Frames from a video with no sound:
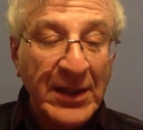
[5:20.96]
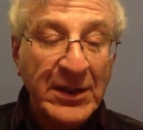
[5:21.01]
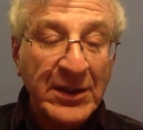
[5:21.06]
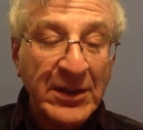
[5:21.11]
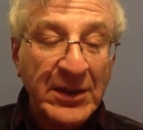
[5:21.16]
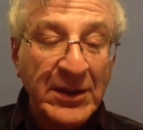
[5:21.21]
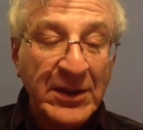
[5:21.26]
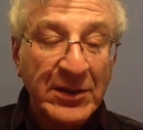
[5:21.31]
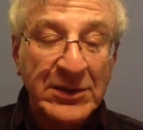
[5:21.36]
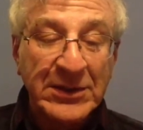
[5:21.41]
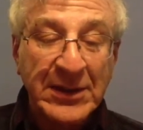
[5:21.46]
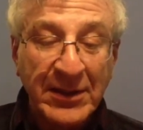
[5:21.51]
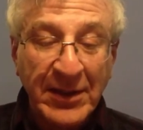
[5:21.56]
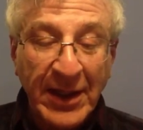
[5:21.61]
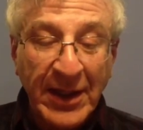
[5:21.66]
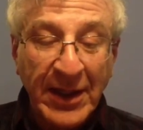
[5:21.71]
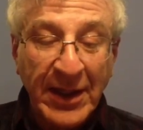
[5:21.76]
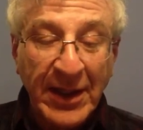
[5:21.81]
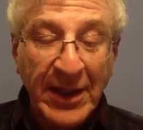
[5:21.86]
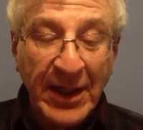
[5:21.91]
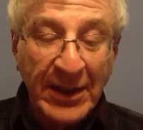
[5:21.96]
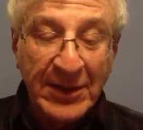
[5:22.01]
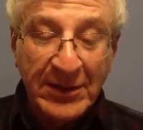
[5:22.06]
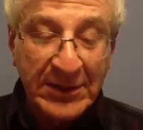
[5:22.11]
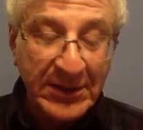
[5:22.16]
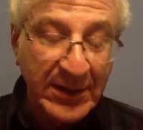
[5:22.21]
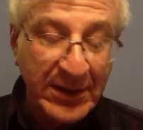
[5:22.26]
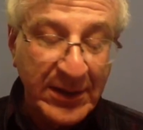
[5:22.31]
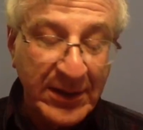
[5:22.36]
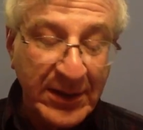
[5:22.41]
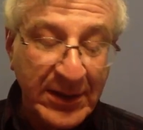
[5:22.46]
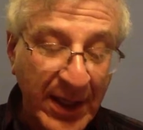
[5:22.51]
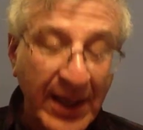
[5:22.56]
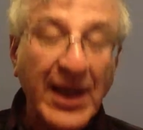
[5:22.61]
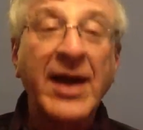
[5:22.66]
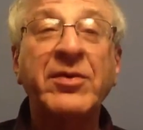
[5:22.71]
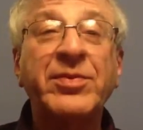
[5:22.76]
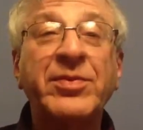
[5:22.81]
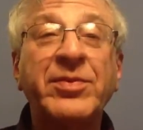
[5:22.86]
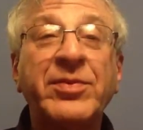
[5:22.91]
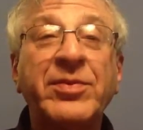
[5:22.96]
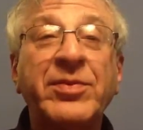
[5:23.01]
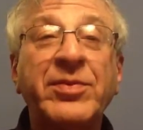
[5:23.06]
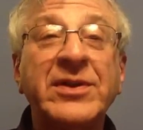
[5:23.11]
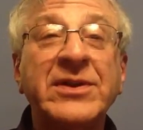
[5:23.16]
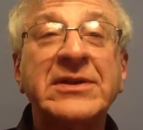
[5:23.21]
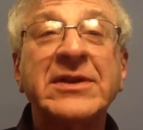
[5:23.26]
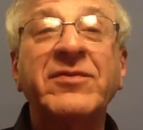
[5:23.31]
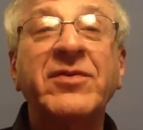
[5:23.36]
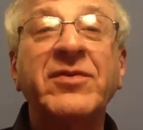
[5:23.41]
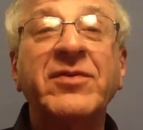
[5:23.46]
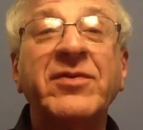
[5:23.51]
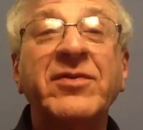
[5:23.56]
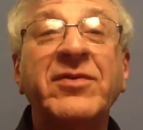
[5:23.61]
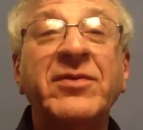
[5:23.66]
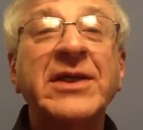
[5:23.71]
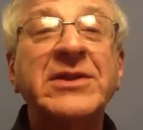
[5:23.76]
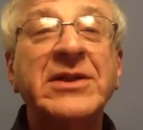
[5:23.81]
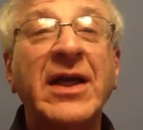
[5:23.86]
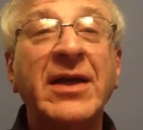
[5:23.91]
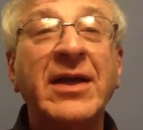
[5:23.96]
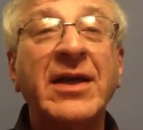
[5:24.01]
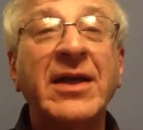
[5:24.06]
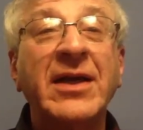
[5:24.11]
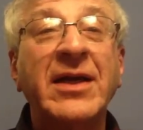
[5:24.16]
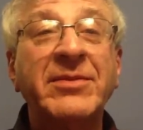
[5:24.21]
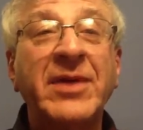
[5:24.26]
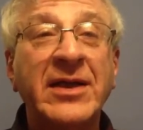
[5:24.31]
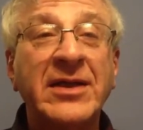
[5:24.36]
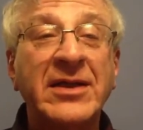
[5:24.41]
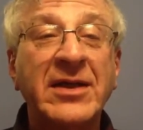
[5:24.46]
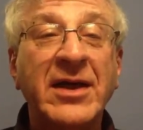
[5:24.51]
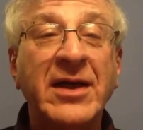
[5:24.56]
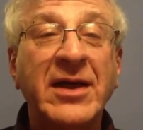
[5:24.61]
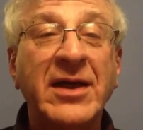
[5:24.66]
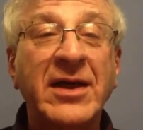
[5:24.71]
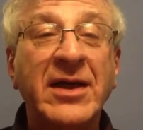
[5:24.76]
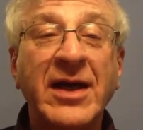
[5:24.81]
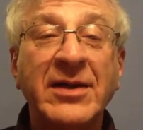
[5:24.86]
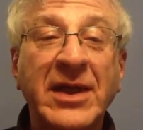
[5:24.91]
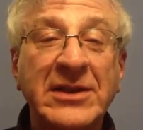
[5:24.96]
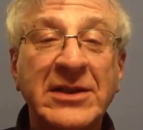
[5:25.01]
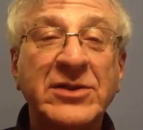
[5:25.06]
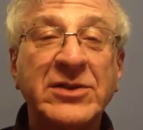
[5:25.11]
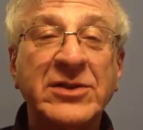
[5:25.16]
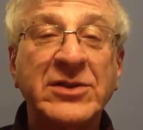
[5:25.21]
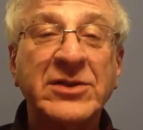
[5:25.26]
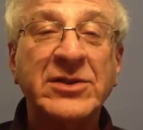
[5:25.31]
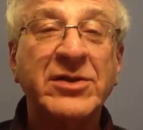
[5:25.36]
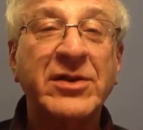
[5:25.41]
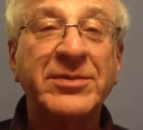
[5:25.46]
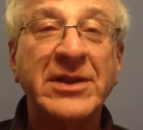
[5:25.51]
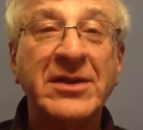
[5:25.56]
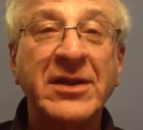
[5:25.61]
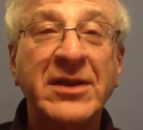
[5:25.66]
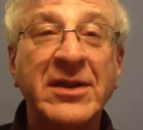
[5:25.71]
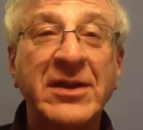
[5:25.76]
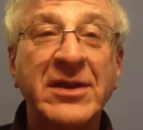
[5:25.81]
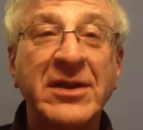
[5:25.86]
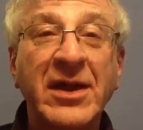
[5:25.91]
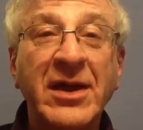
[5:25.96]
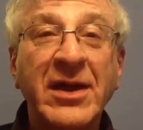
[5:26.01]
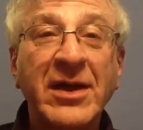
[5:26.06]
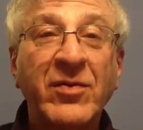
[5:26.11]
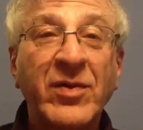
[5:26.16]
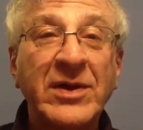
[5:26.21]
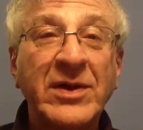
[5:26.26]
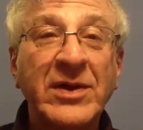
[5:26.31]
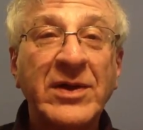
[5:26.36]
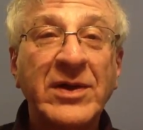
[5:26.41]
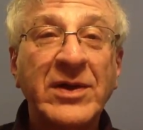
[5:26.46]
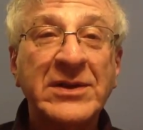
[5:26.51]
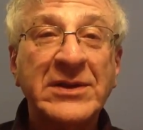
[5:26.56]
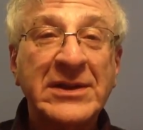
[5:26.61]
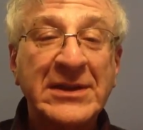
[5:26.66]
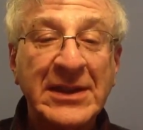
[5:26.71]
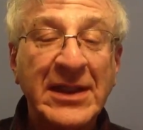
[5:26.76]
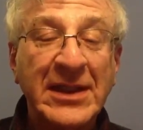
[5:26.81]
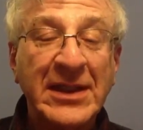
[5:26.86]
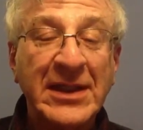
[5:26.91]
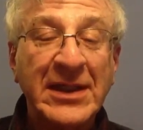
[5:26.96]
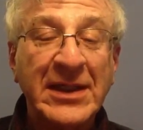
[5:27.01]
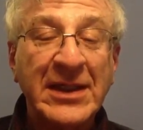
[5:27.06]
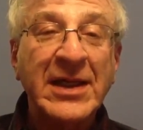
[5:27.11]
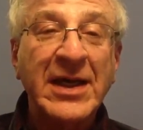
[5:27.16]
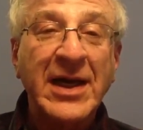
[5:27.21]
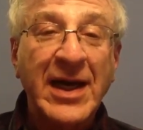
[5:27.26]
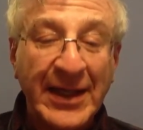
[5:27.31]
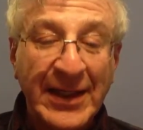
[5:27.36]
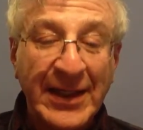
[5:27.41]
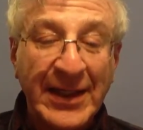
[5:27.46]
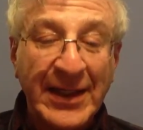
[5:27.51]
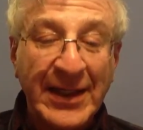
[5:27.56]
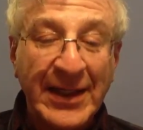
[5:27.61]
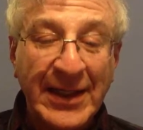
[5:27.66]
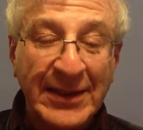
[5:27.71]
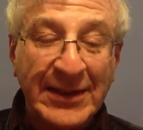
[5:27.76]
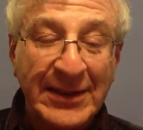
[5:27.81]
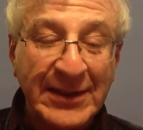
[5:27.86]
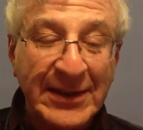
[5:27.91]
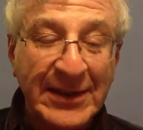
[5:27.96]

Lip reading: and I will put this information on my description once I get